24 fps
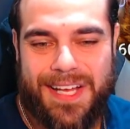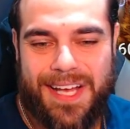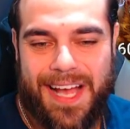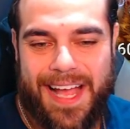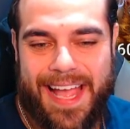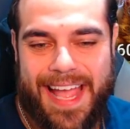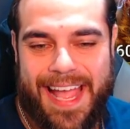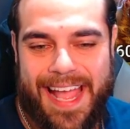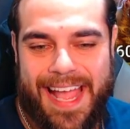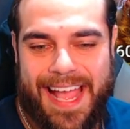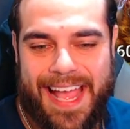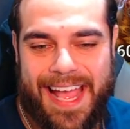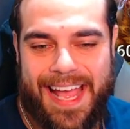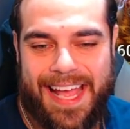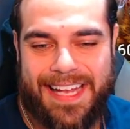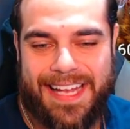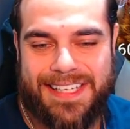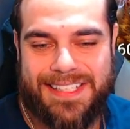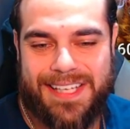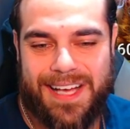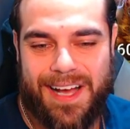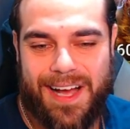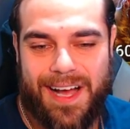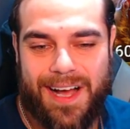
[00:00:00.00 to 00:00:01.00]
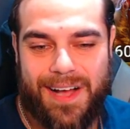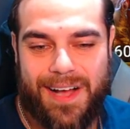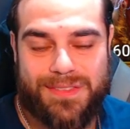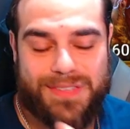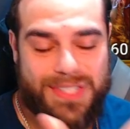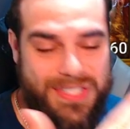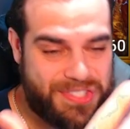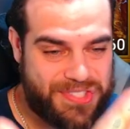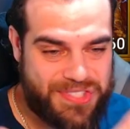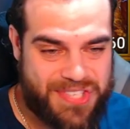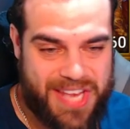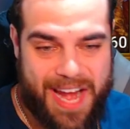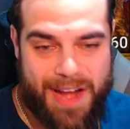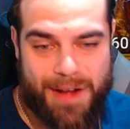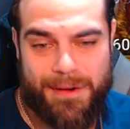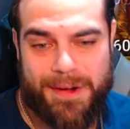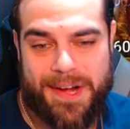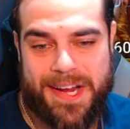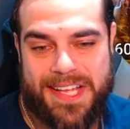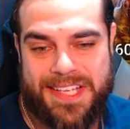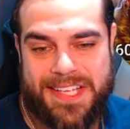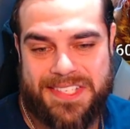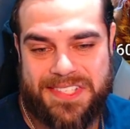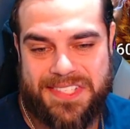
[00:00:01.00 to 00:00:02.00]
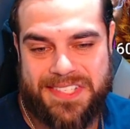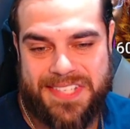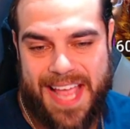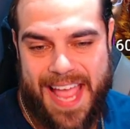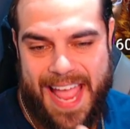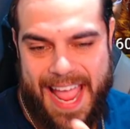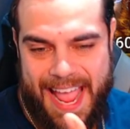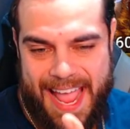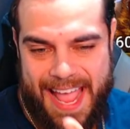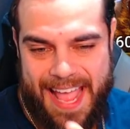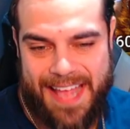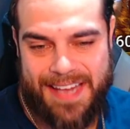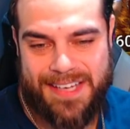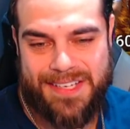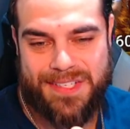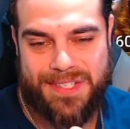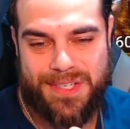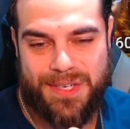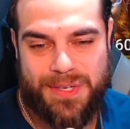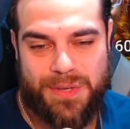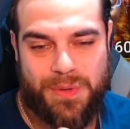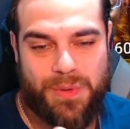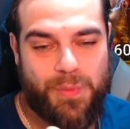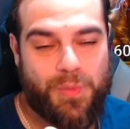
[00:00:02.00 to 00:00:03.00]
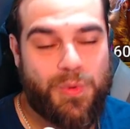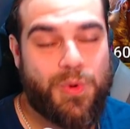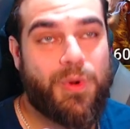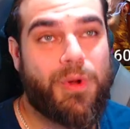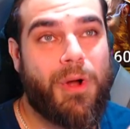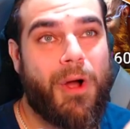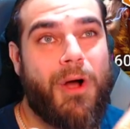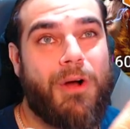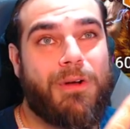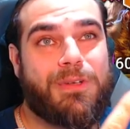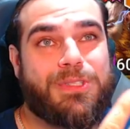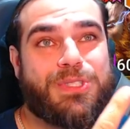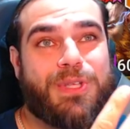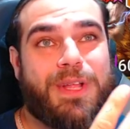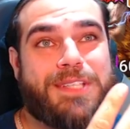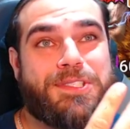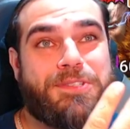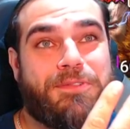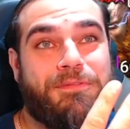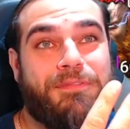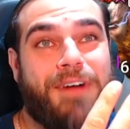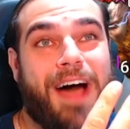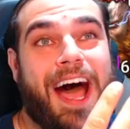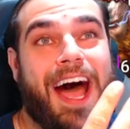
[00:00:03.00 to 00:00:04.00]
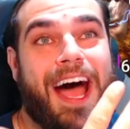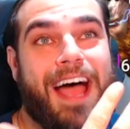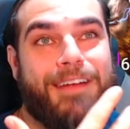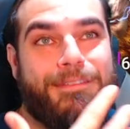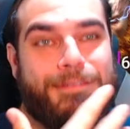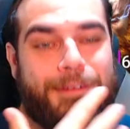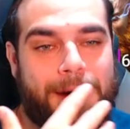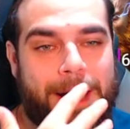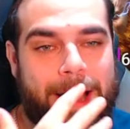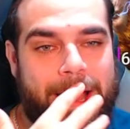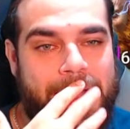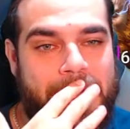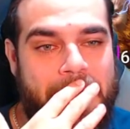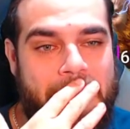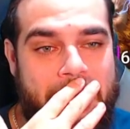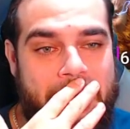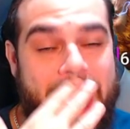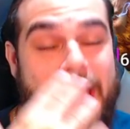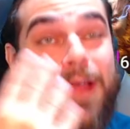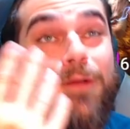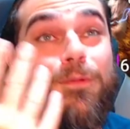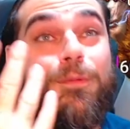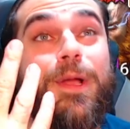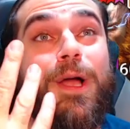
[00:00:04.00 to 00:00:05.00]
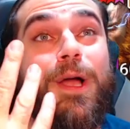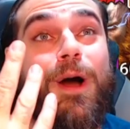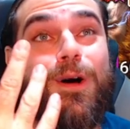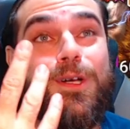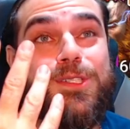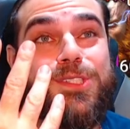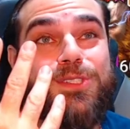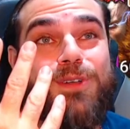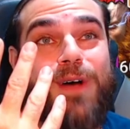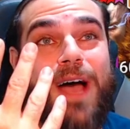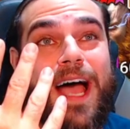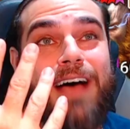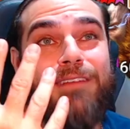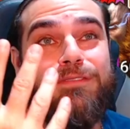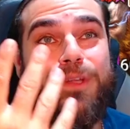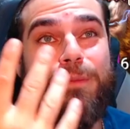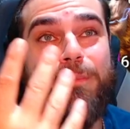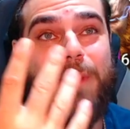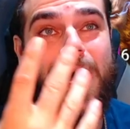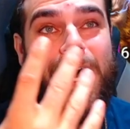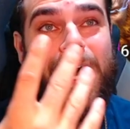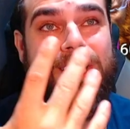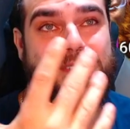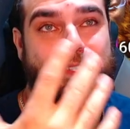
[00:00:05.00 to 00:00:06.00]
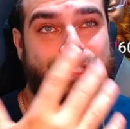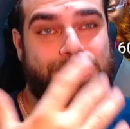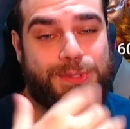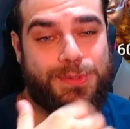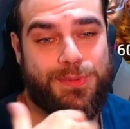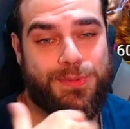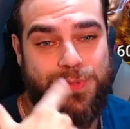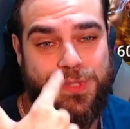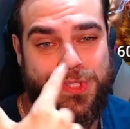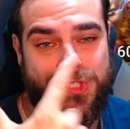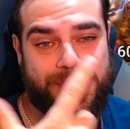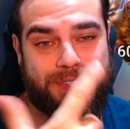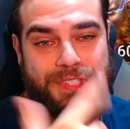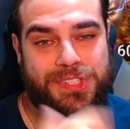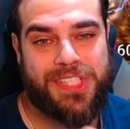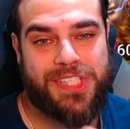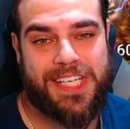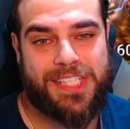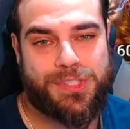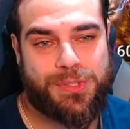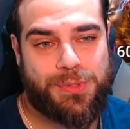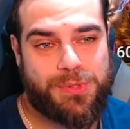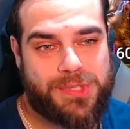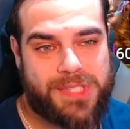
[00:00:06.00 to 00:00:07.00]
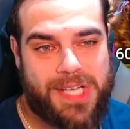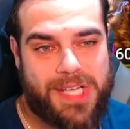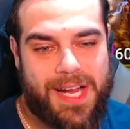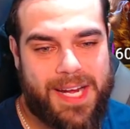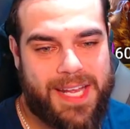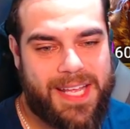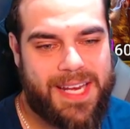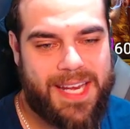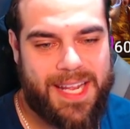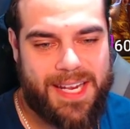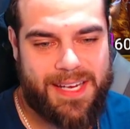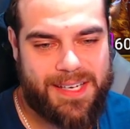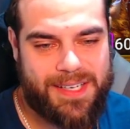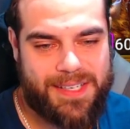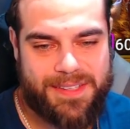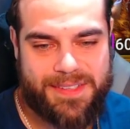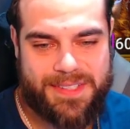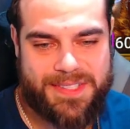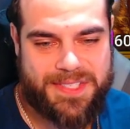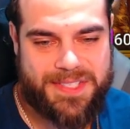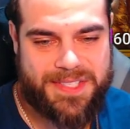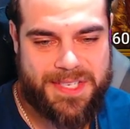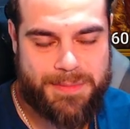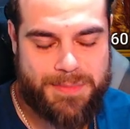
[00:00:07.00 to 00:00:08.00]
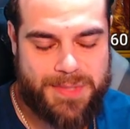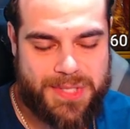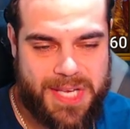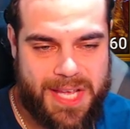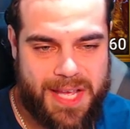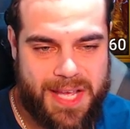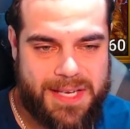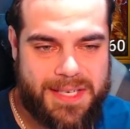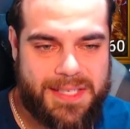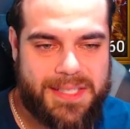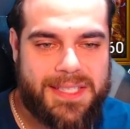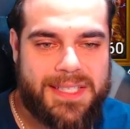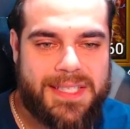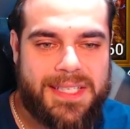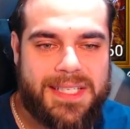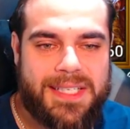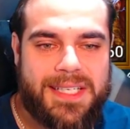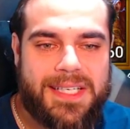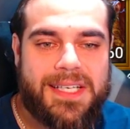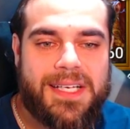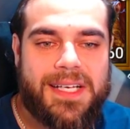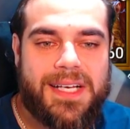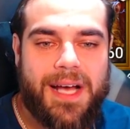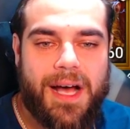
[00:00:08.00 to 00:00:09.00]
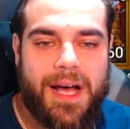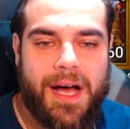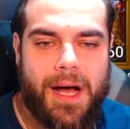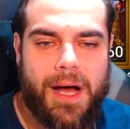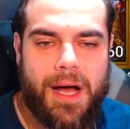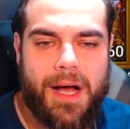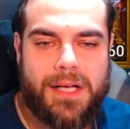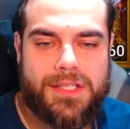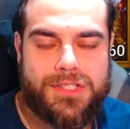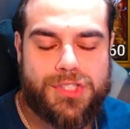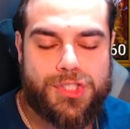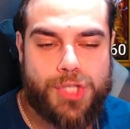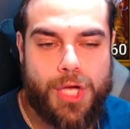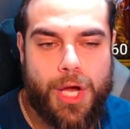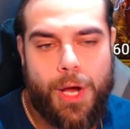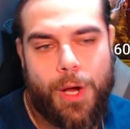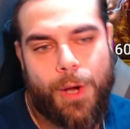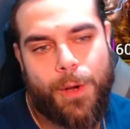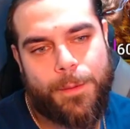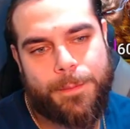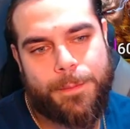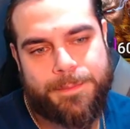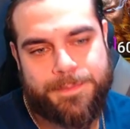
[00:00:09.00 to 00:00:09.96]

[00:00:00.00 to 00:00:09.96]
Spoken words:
And Lazarius and Wukong. So that's 5, right? And we also have Lamasi, which is 6, who's not in any of these teams yet. So...